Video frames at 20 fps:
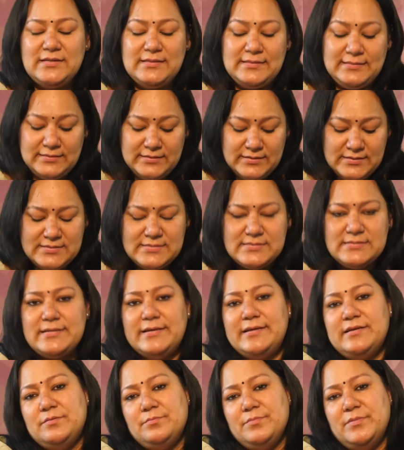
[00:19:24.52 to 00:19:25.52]
This
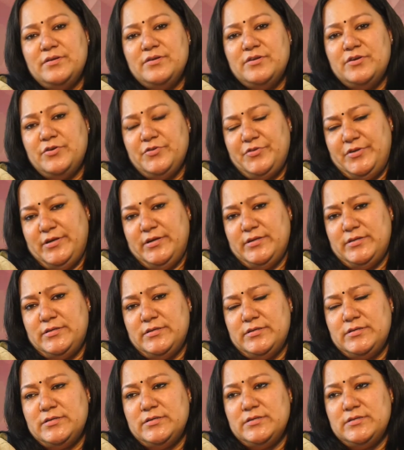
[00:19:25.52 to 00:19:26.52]
statement
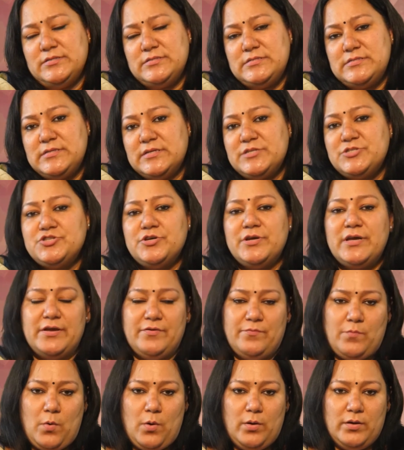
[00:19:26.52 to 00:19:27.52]
created such a
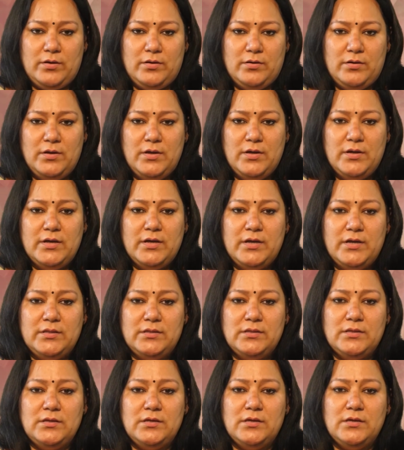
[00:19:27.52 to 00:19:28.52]
havoc
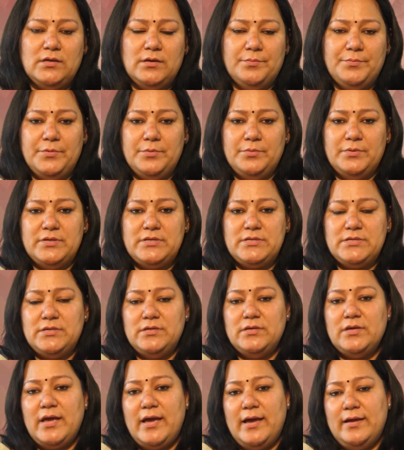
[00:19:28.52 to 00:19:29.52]
in the
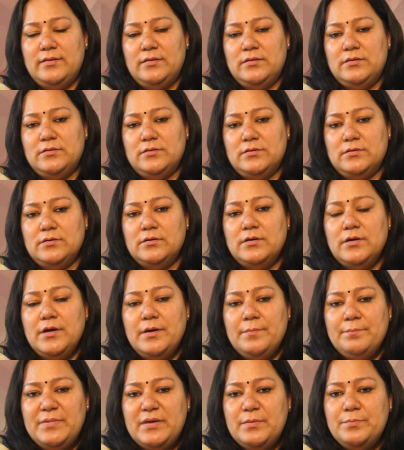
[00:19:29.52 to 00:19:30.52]
community and uh,
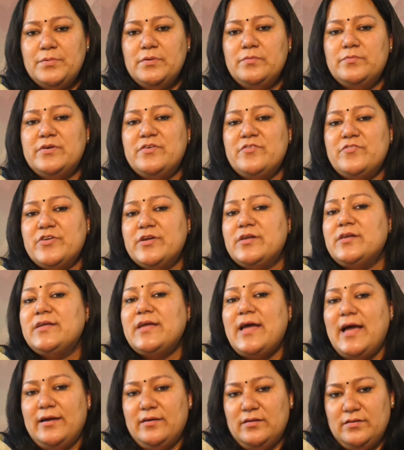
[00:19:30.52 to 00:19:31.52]
people were
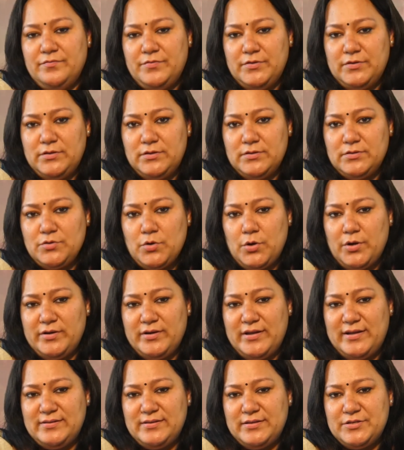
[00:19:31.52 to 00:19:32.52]
really angry with this
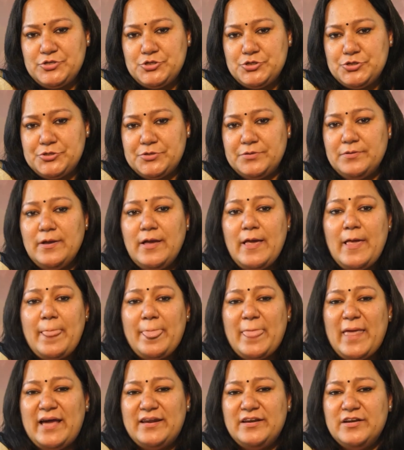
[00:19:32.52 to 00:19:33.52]
organization
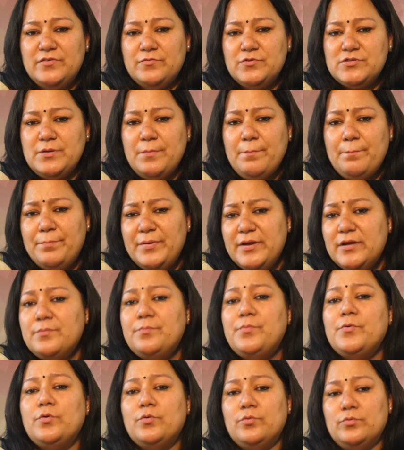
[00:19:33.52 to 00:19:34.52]
and it was a
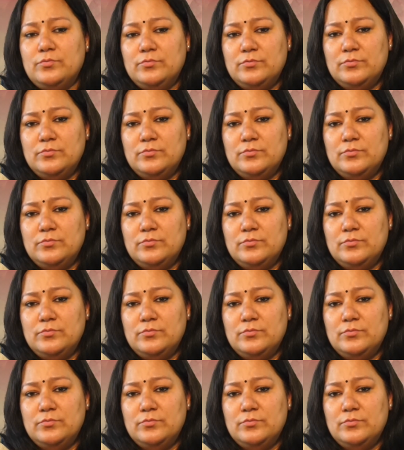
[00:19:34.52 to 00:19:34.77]
big blow